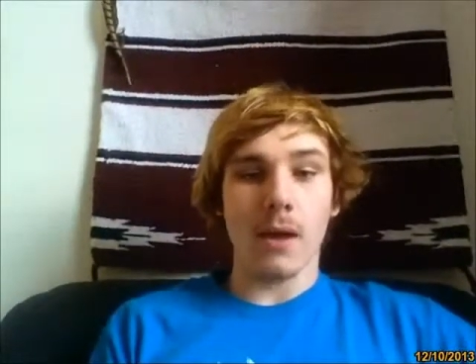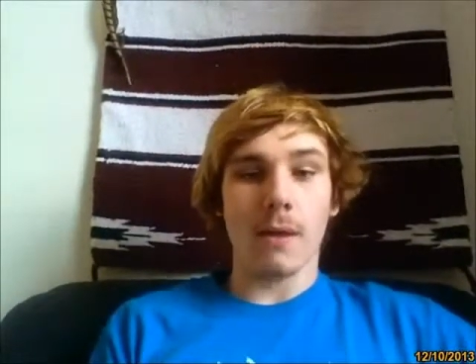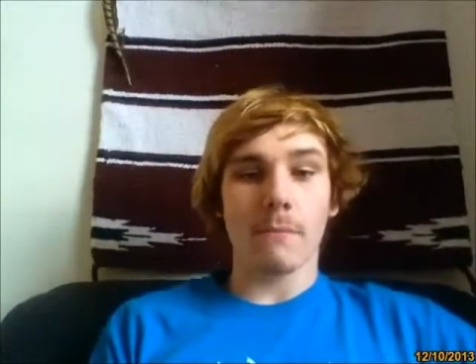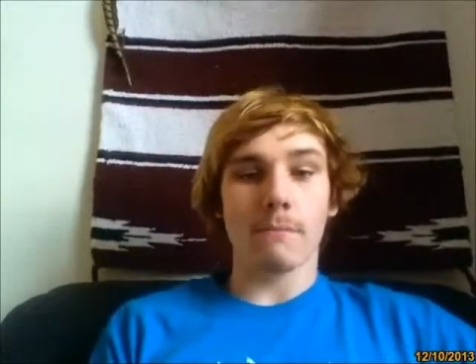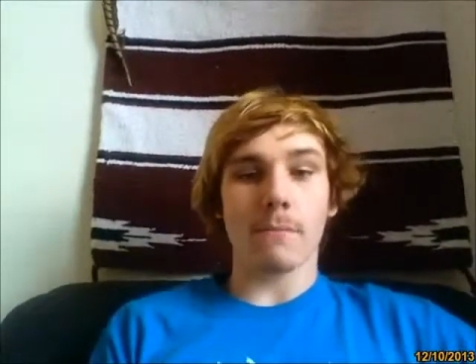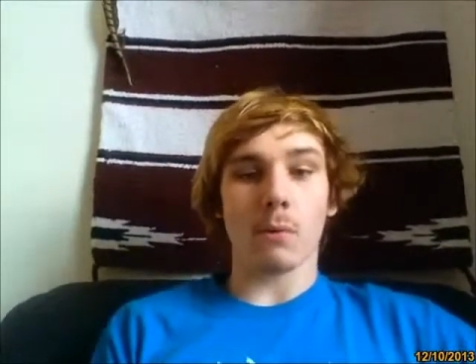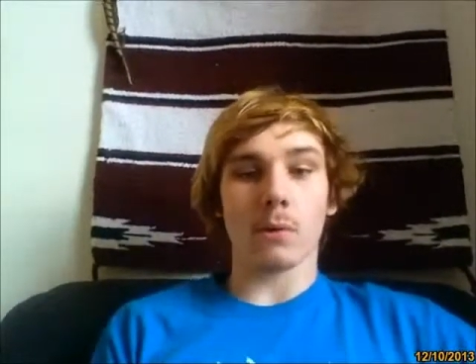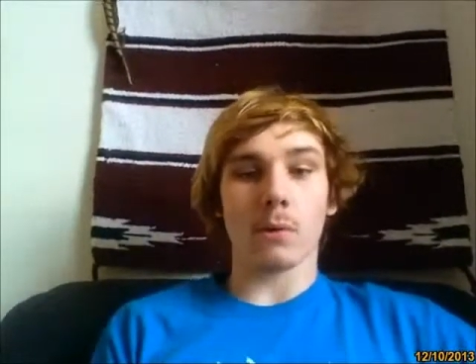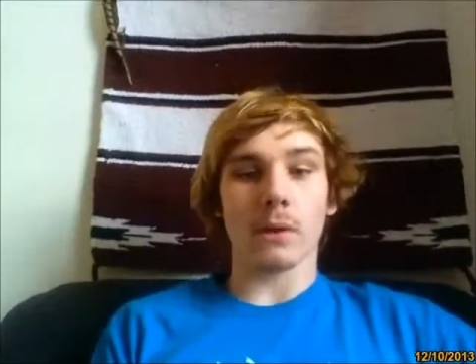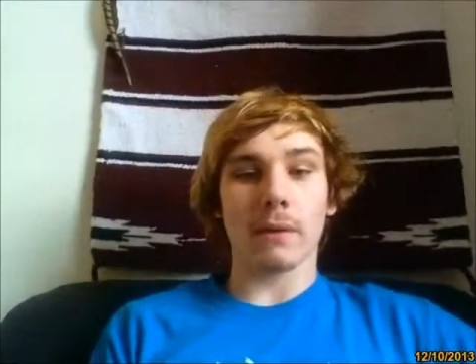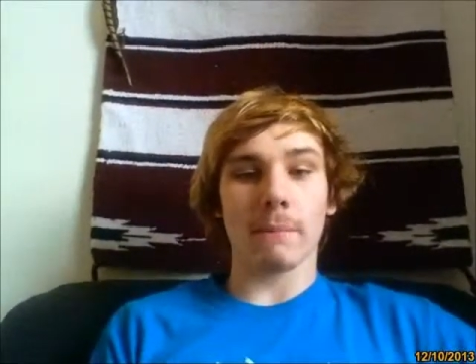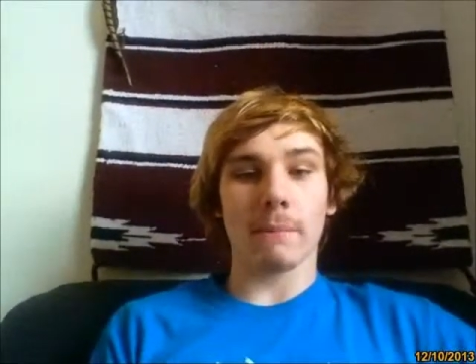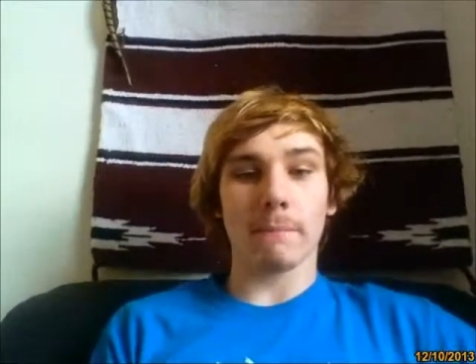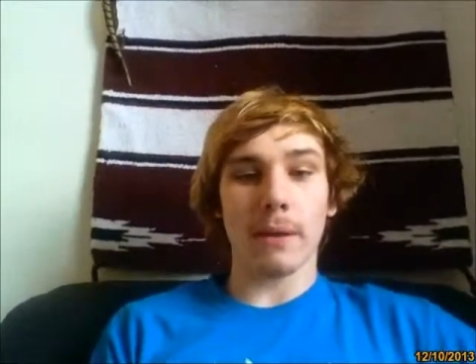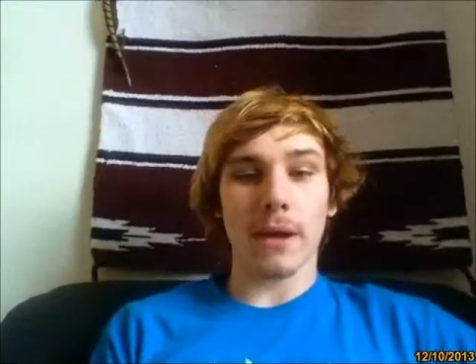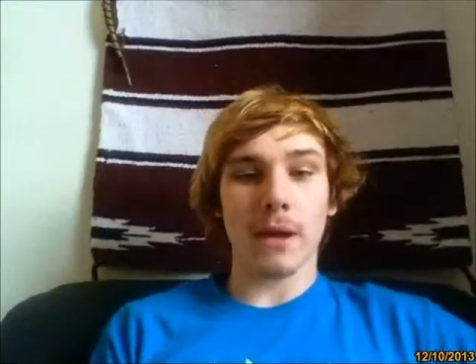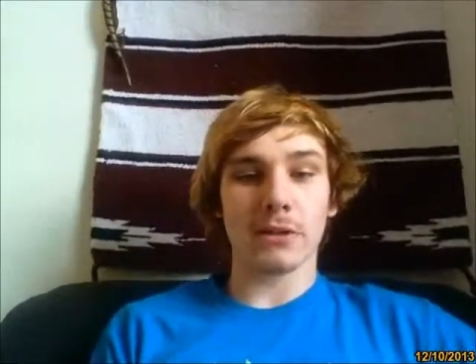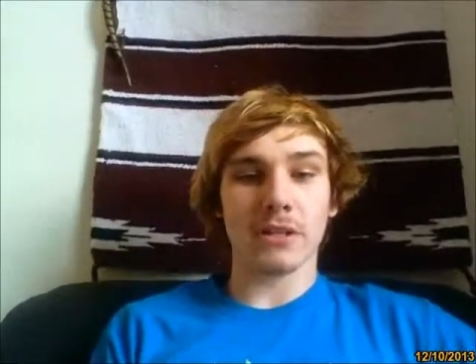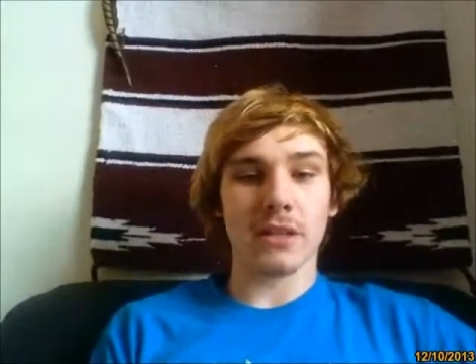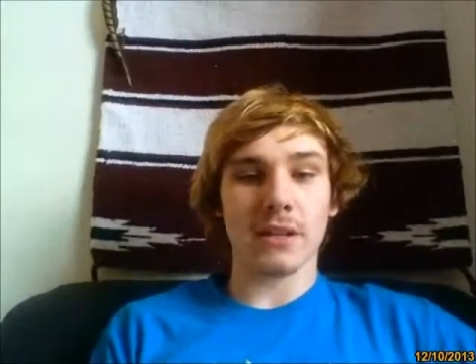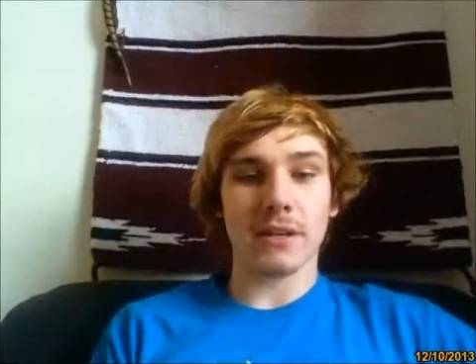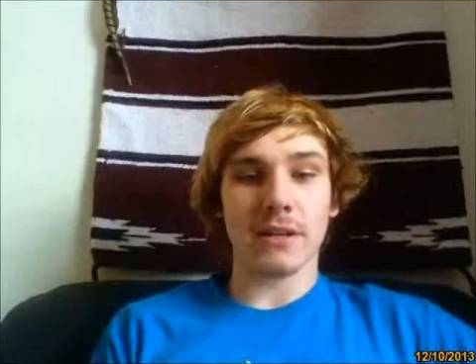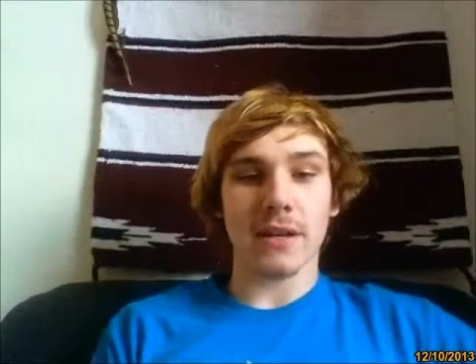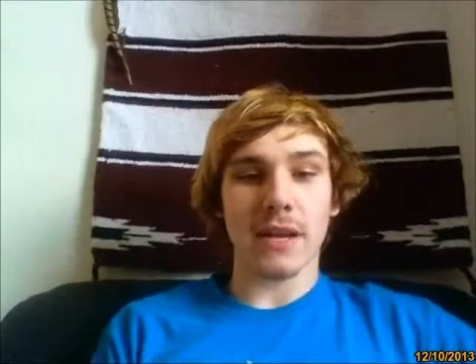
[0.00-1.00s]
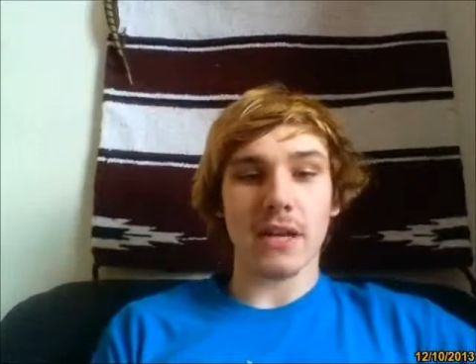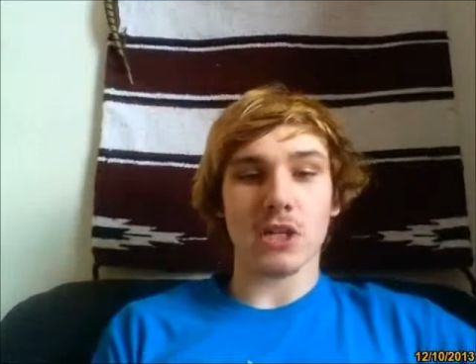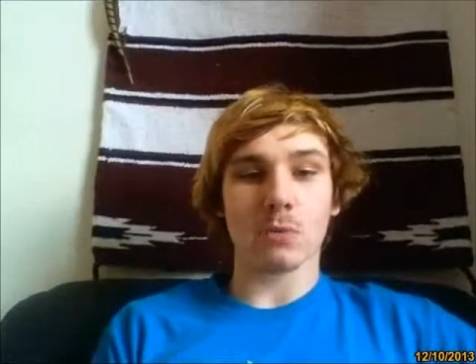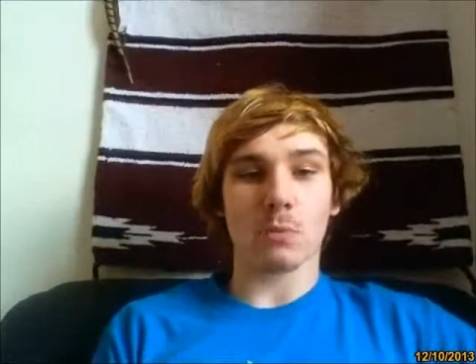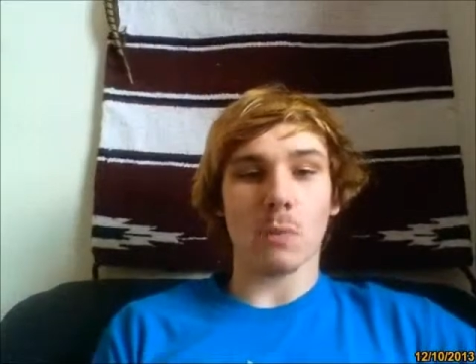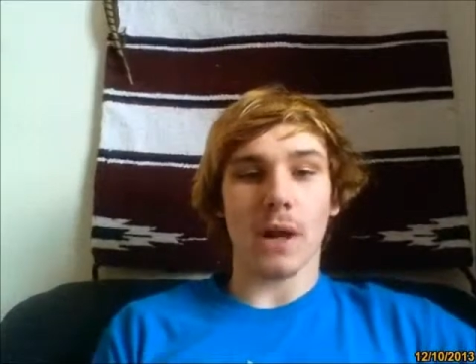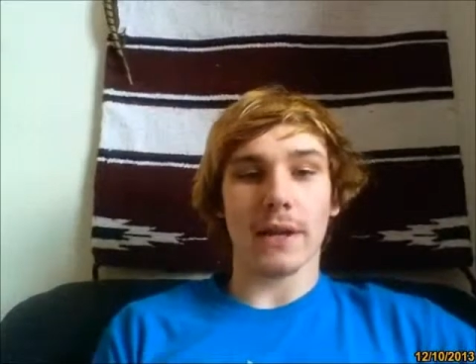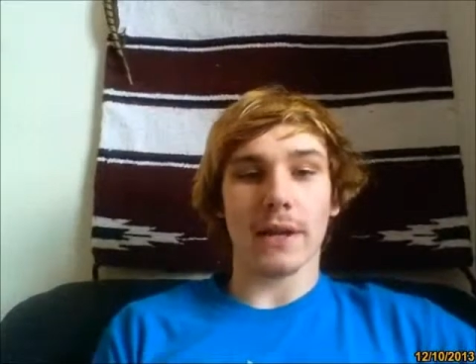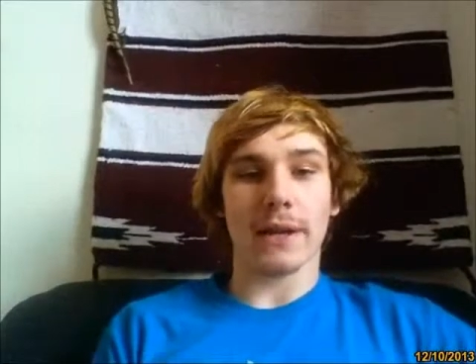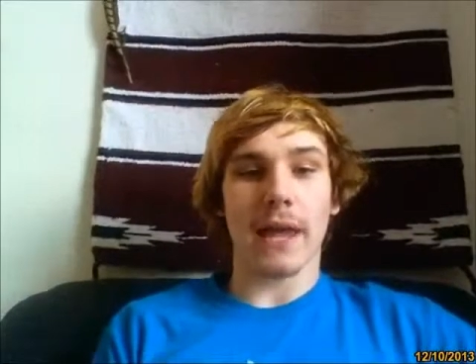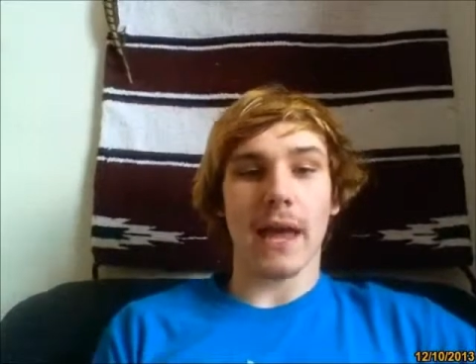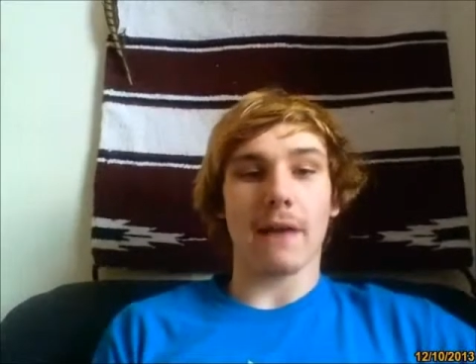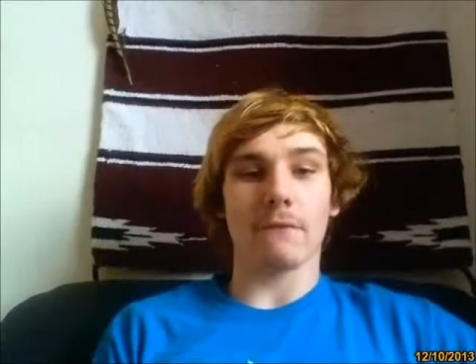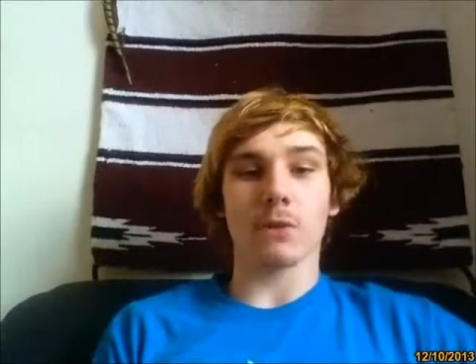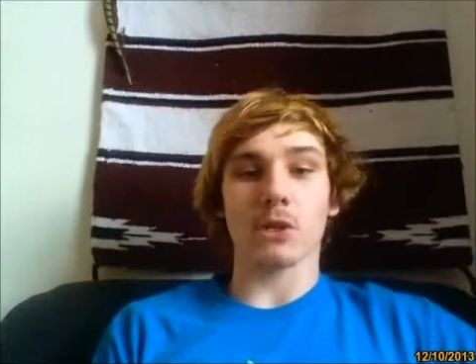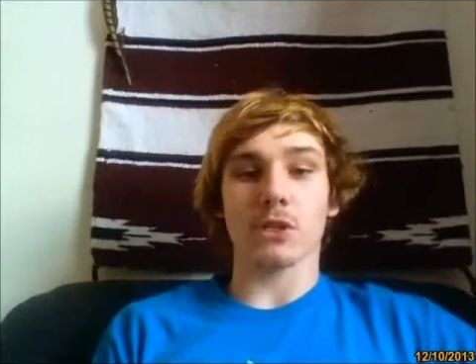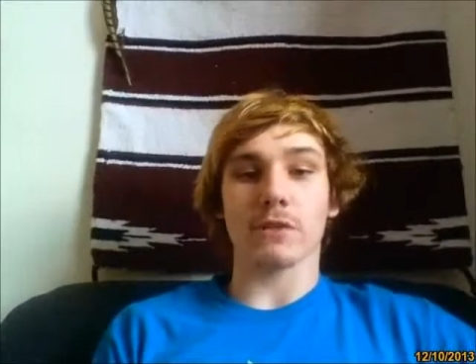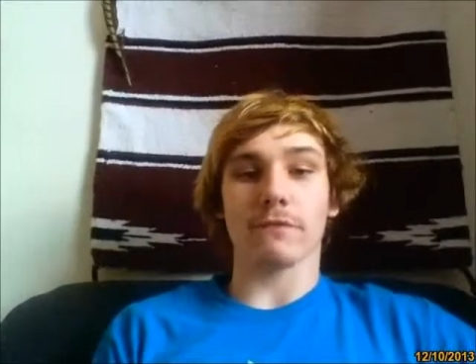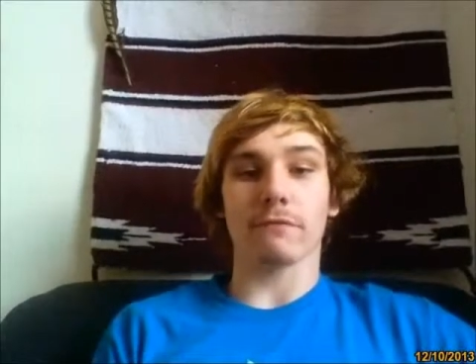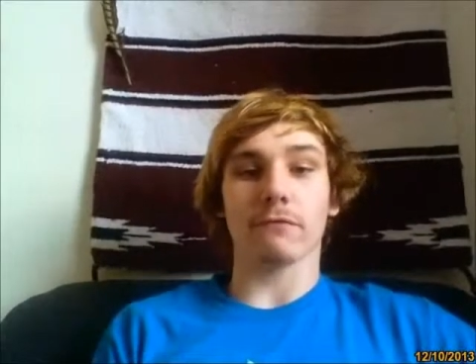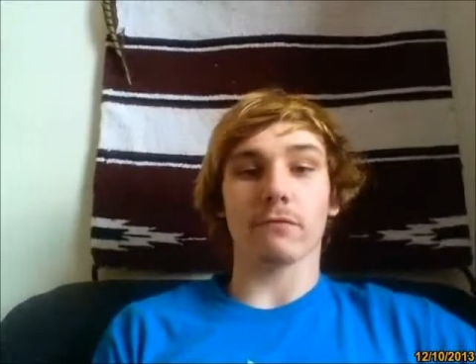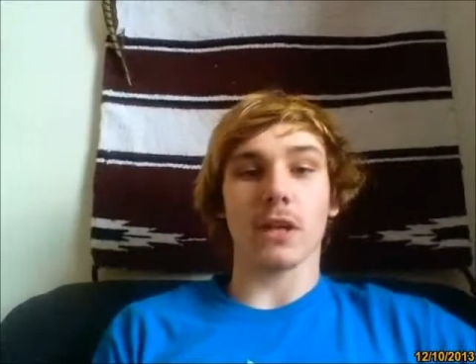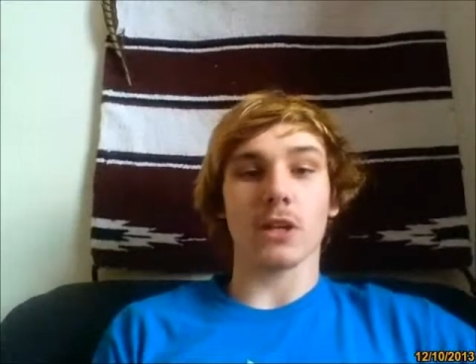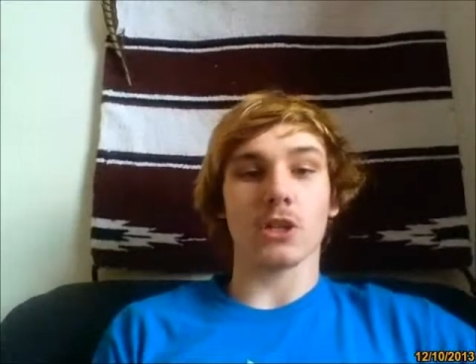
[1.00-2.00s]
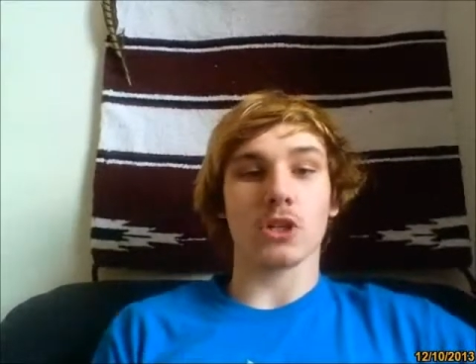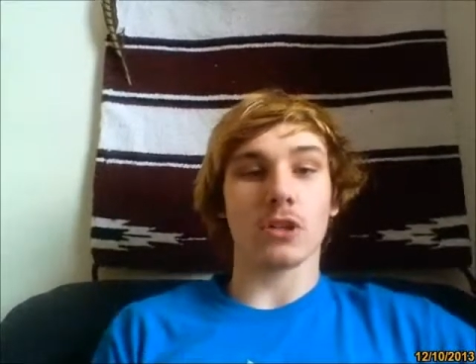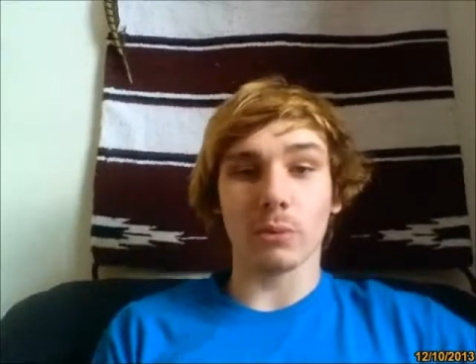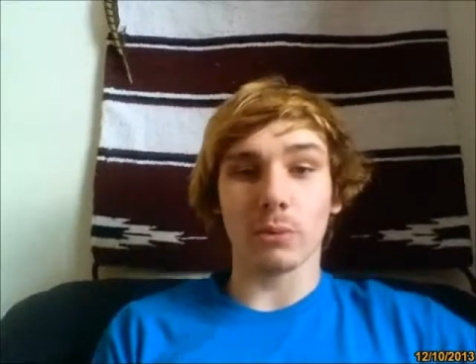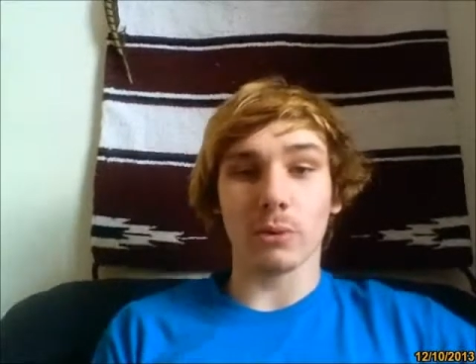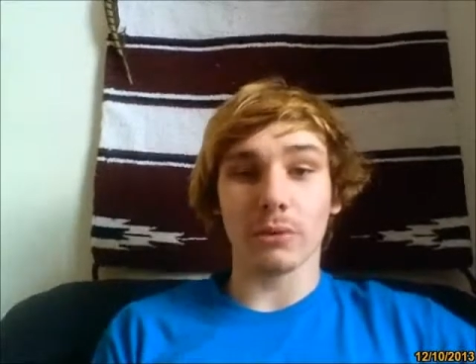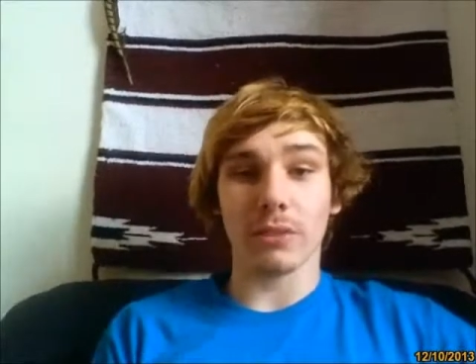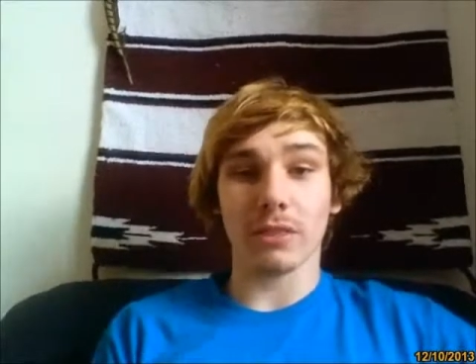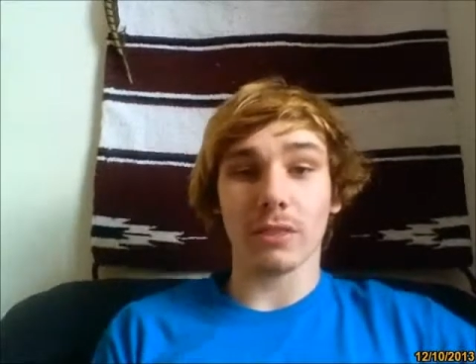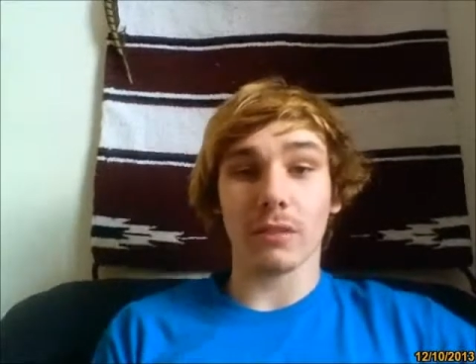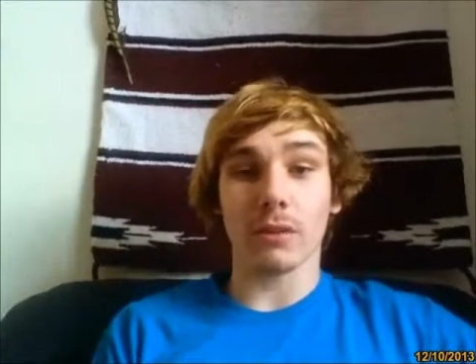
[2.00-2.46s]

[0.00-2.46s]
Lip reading: but when compared to the nationwide average inflation of